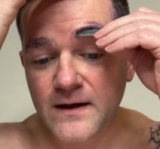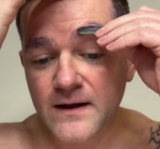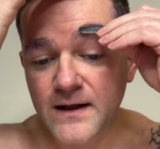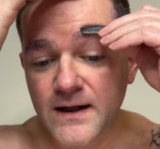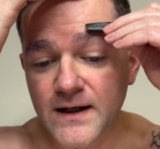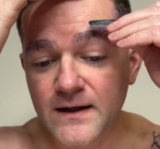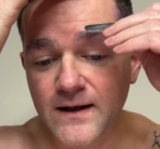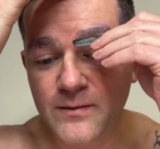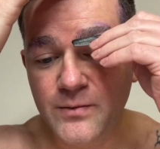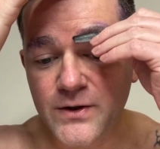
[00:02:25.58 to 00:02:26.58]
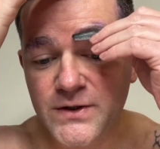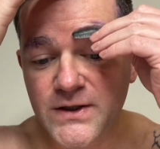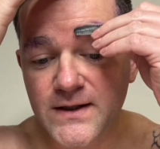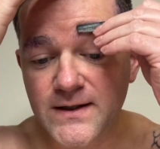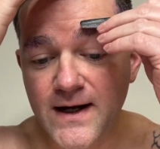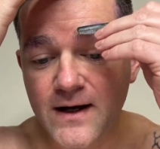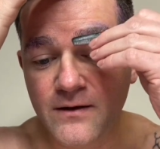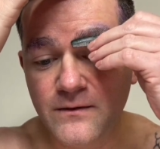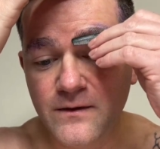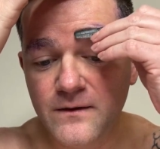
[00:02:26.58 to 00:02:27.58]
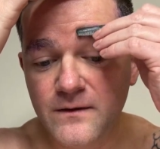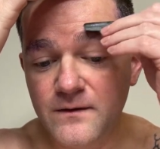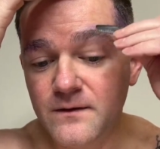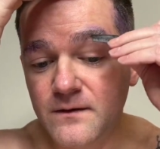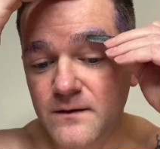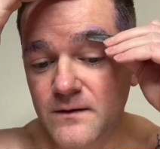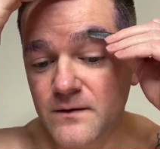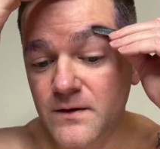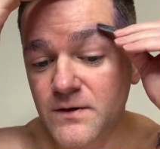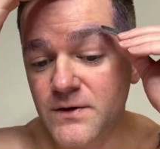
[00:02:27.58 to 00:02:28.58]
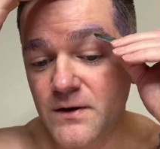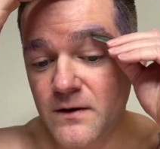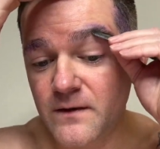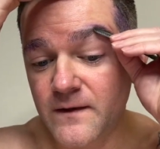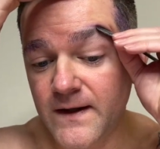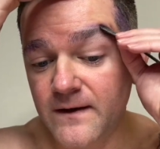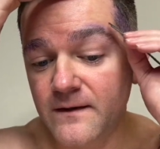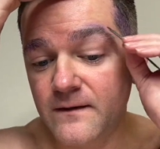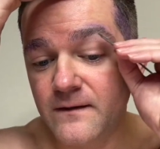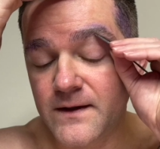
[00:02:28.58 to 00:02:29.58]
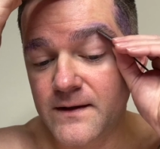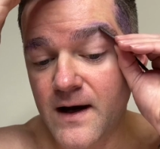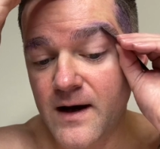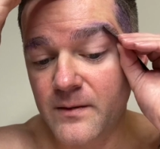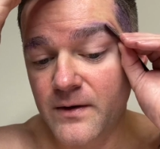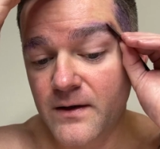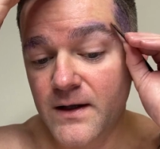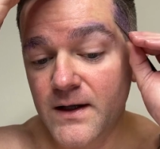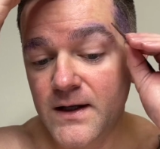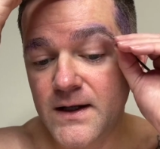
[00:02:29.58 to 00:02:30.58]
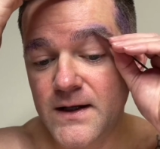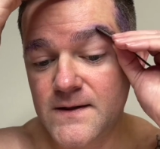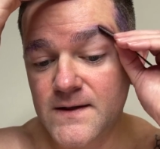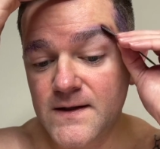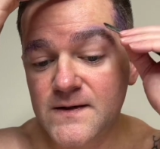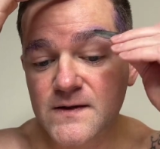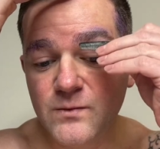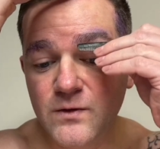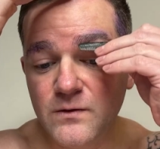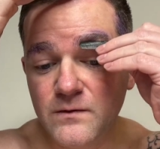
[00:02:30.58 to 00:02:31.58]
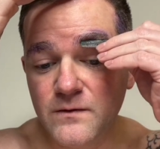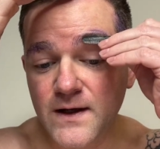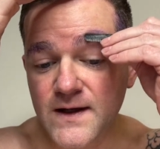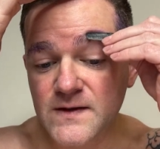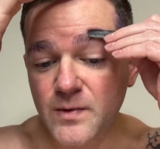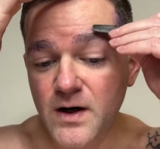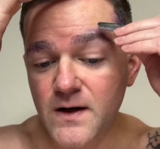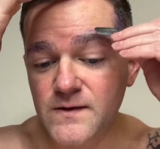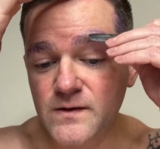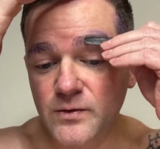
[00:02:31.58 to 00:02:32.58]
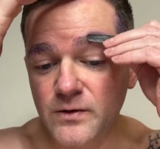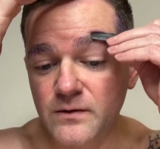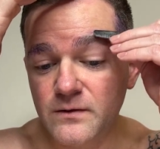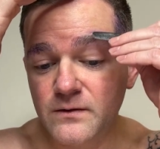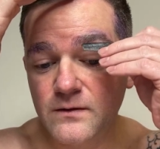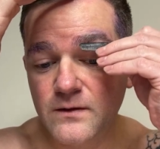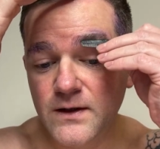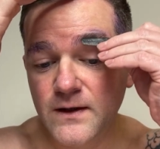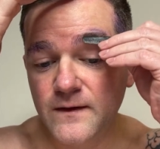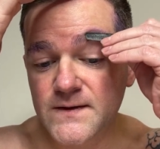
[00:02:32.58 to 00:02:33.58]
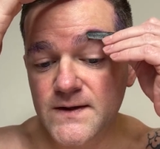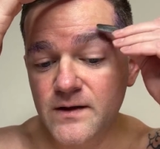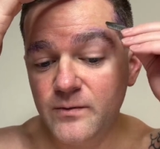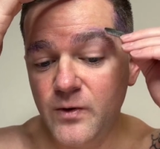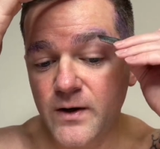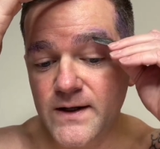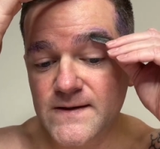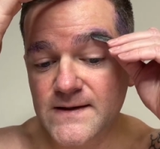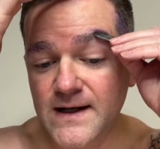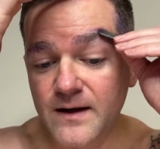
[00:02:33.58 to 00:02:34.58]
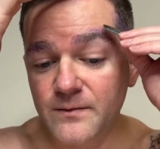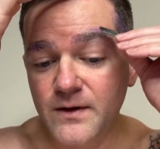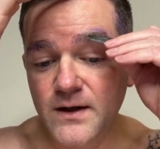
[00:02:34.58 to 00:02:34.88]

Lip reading: and I push it down to ensure that the top is as smooth as possible. This is an important step.